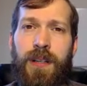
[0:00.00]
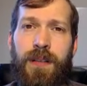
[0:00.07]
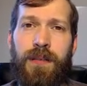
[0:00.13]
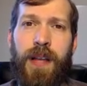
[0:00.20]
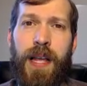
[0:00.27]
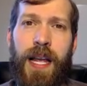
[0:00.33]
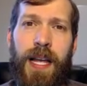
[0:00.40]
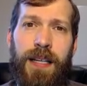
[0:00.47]

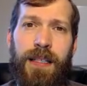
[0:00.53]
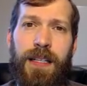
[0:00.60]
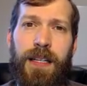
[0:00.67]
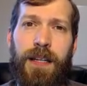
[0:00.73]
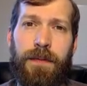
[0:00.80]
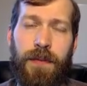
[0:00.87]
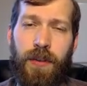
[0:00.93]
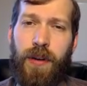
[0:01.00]
that
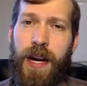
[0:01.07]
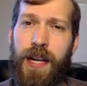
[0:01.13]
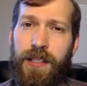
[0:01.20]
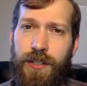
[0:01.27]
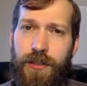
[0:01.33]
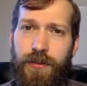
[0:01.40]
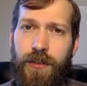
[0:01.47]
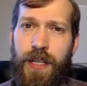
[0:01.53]
if the grass
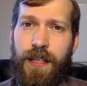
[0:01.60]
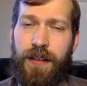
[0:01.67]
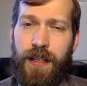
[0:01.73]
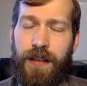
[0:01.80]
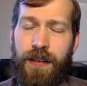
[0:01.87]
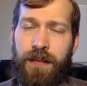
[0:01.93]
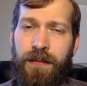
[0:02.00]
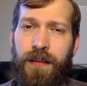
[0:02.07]
is green, then